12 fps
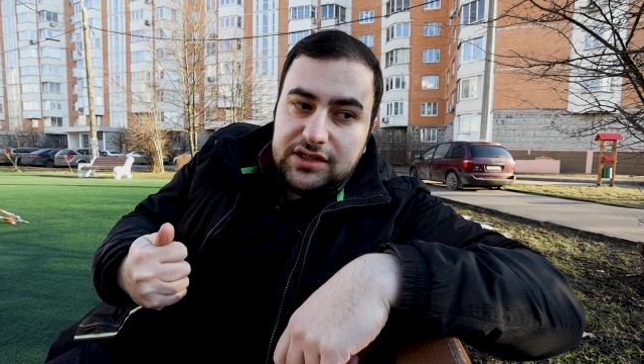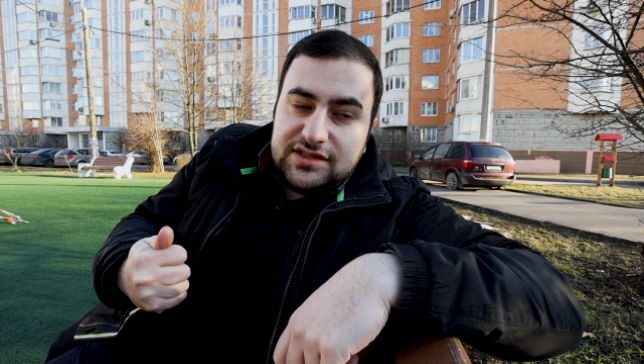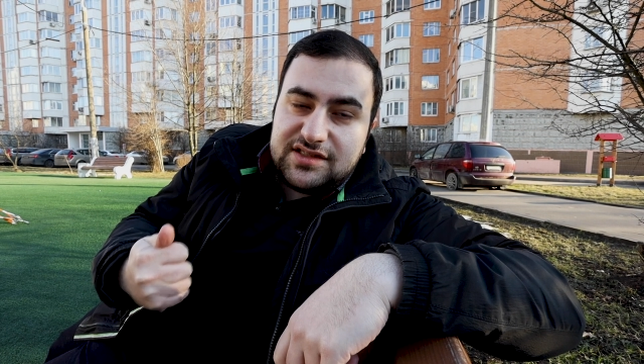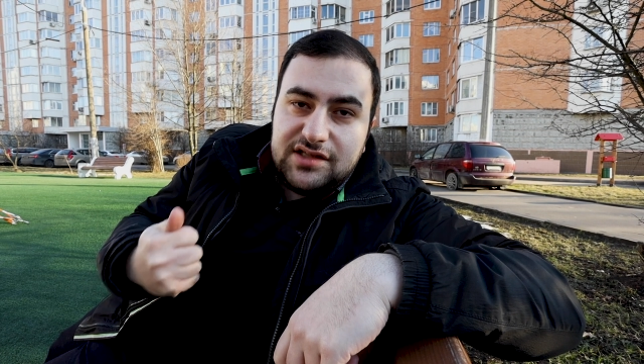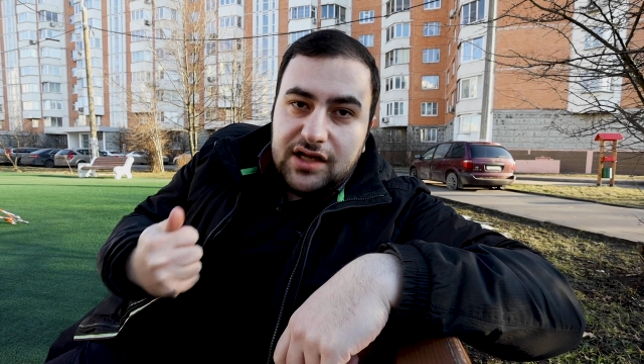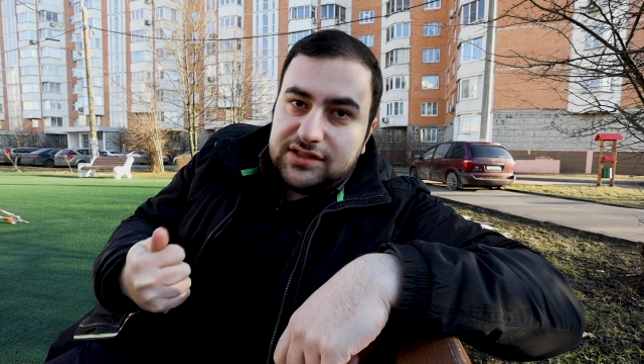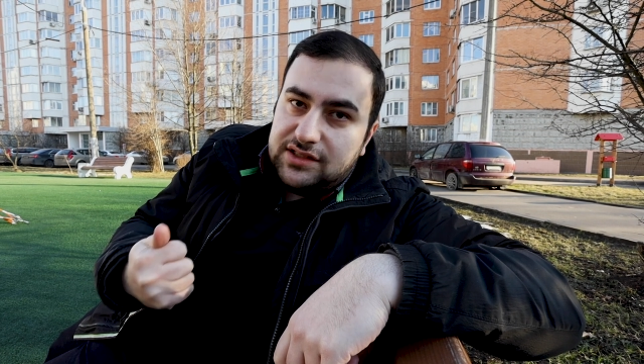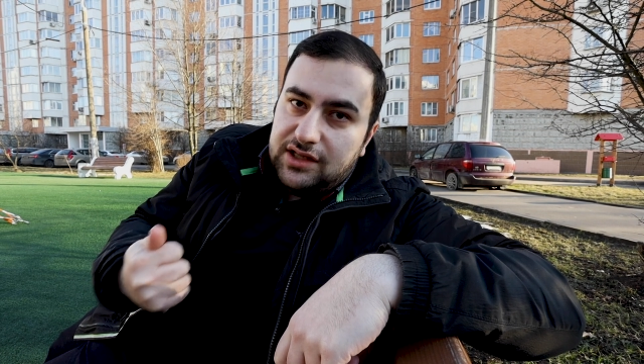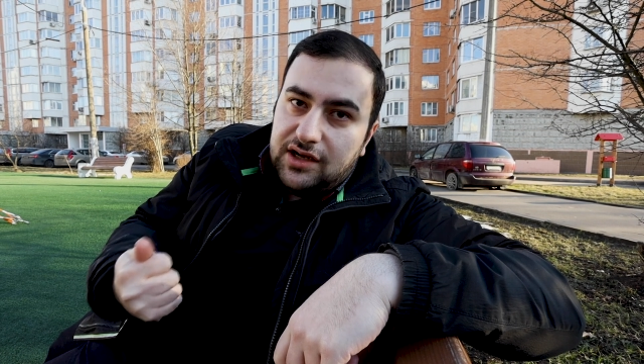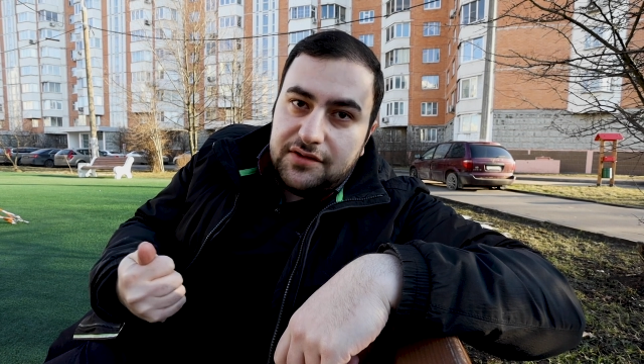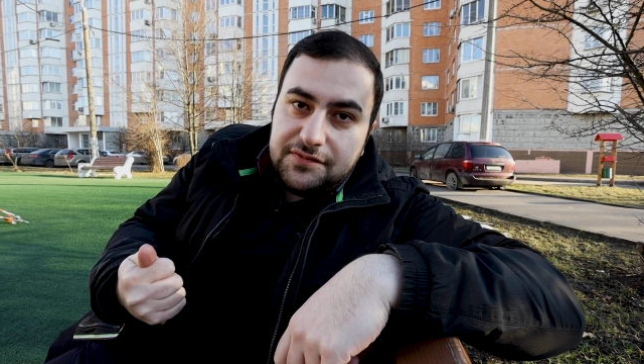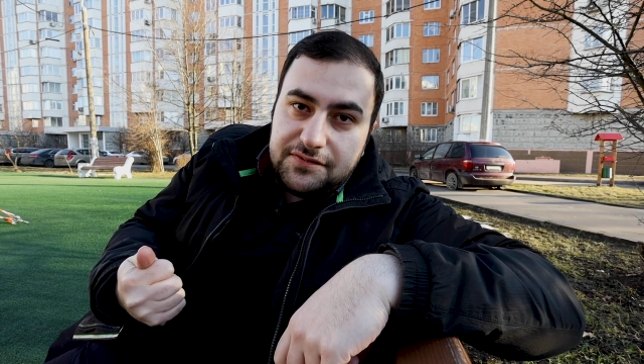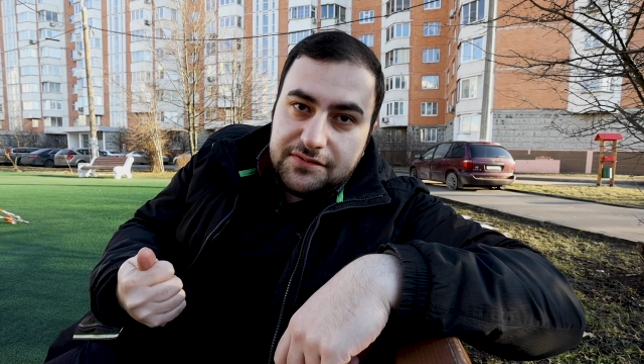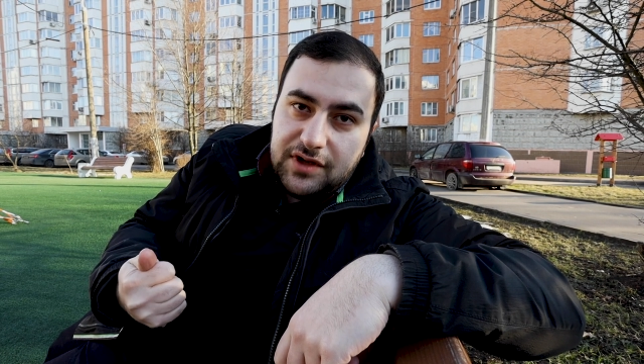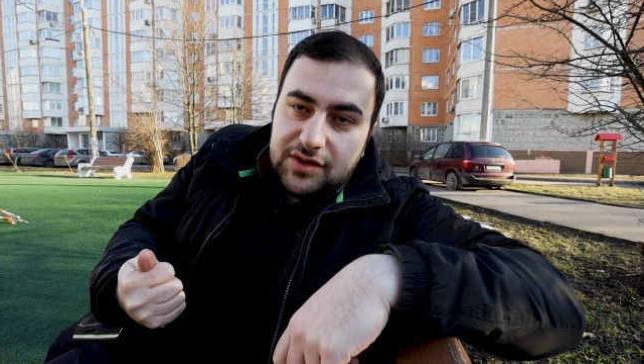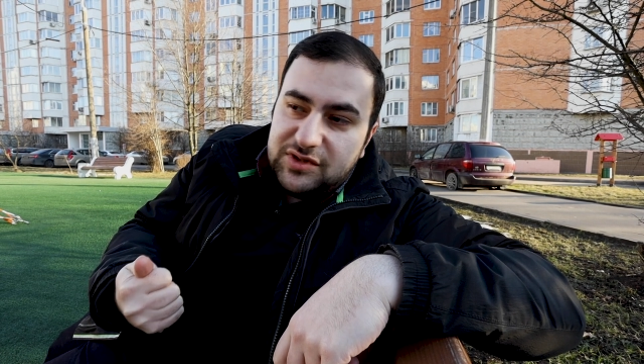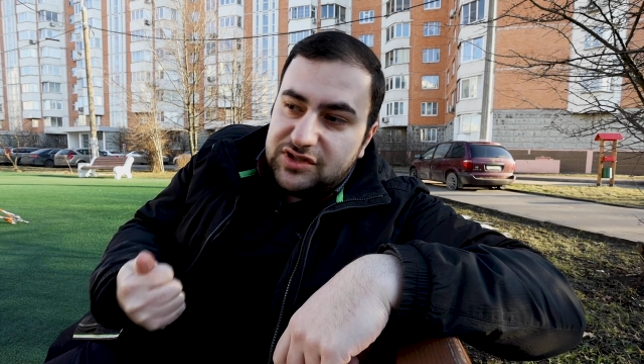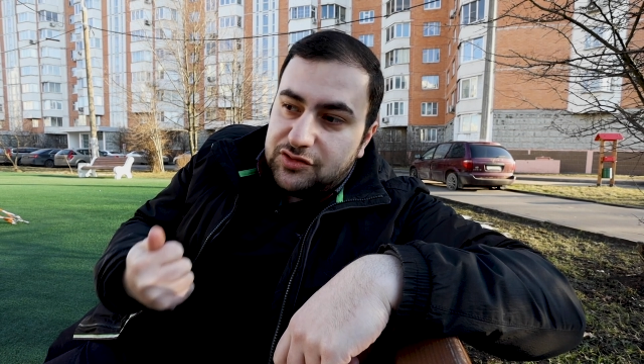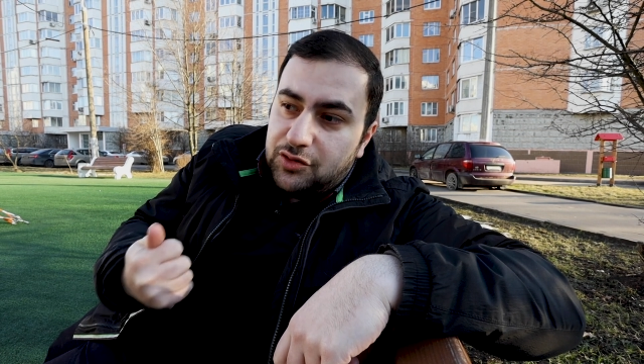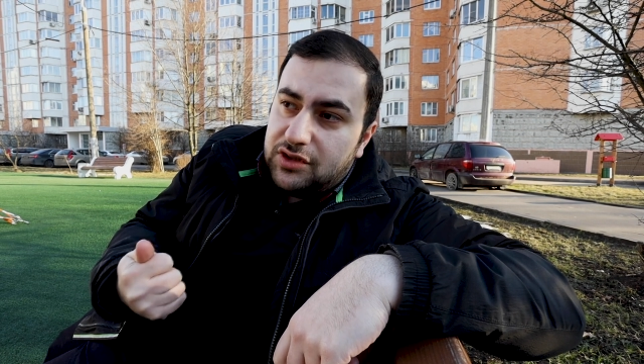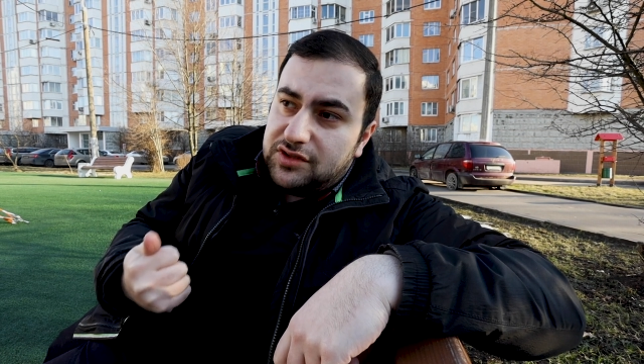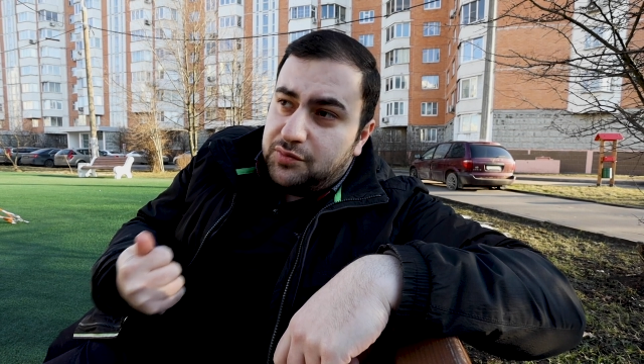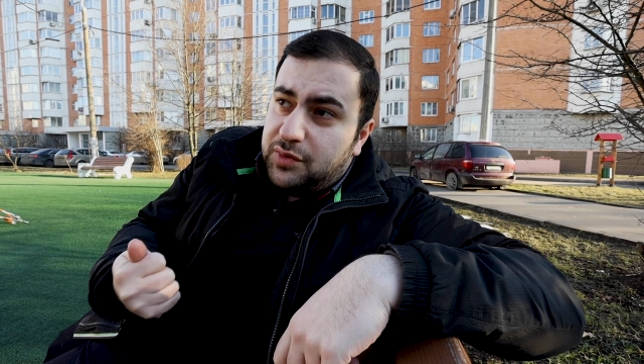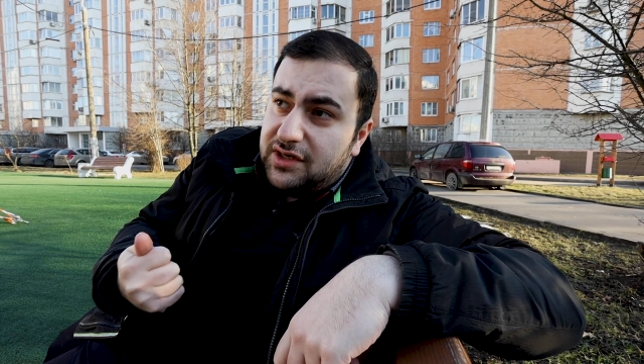It's not enough. I mean,
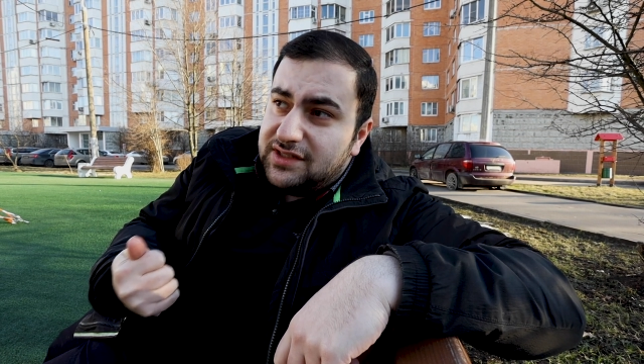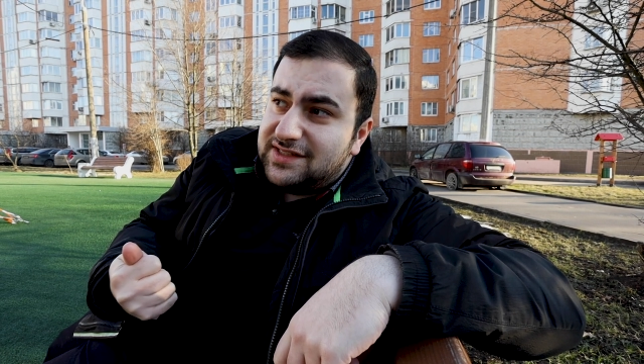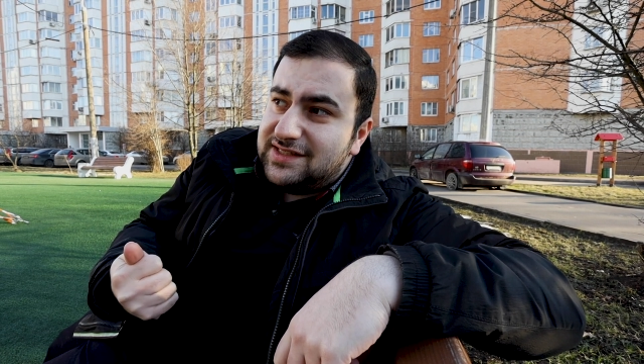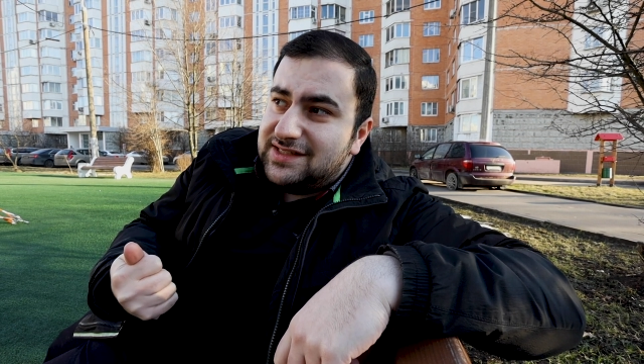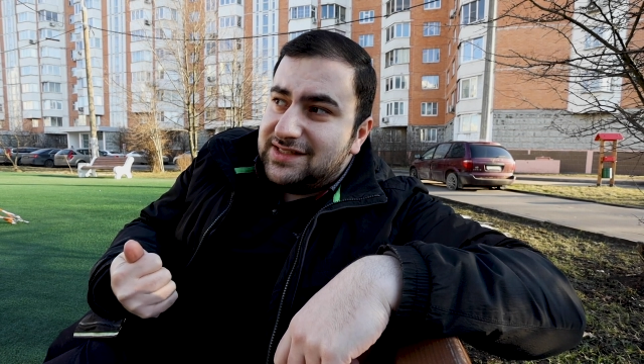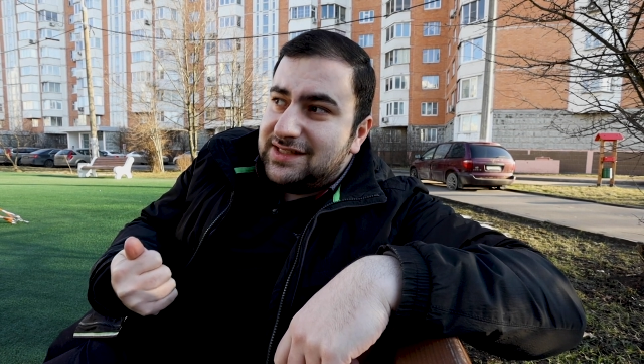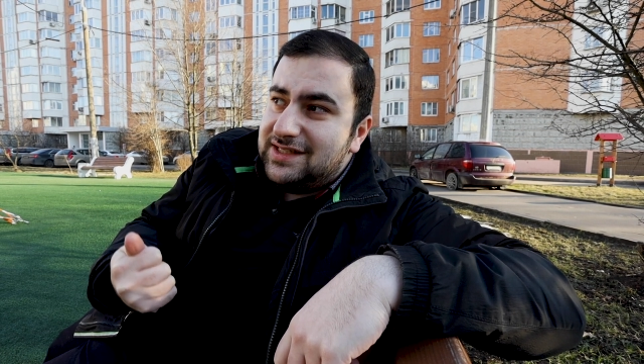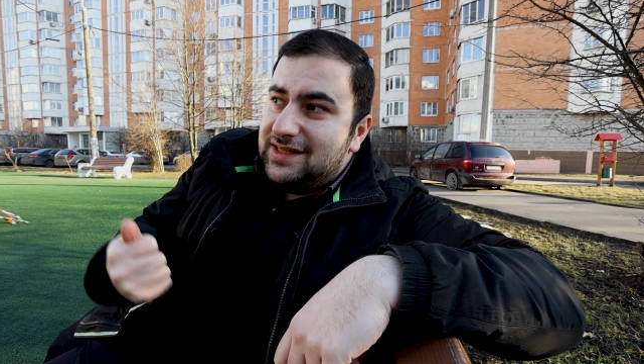200 bucks